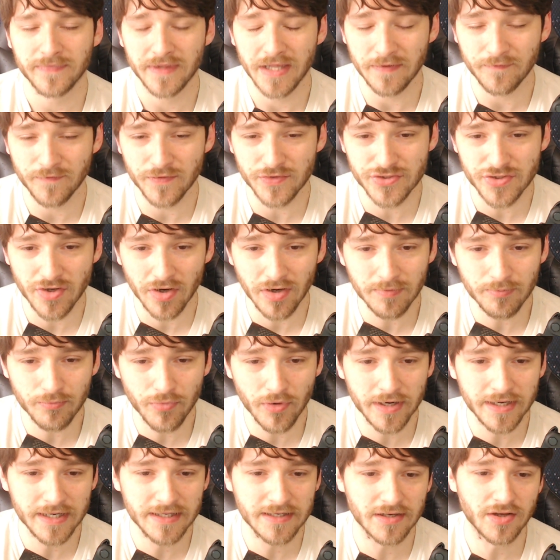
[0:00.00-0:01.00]
And for Sean
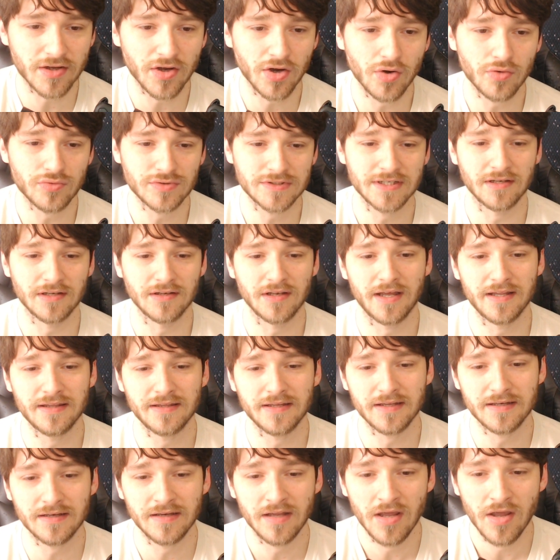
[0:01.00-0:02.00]
Brady to go to
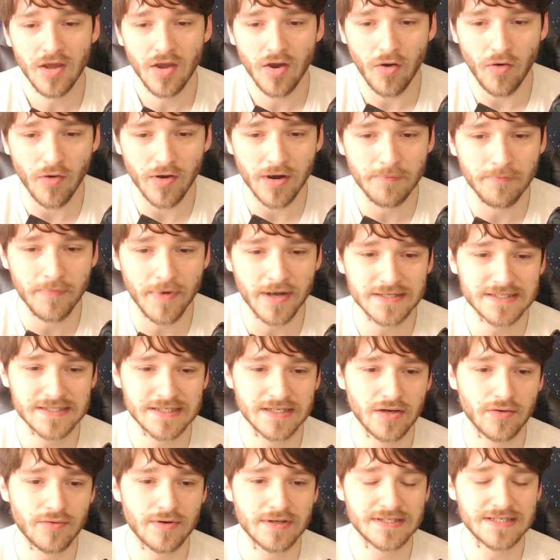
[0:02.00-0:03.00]
London on a month's
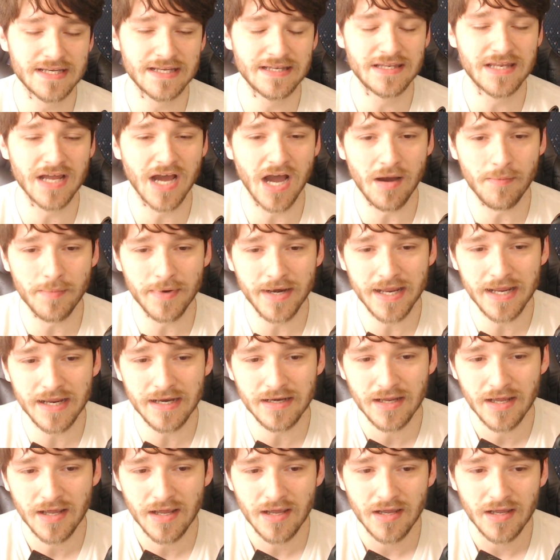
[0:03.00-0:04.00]
notice and
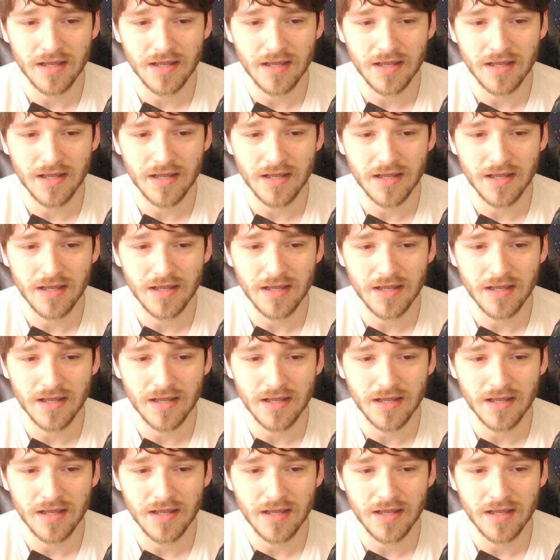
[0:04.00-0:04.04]
dominate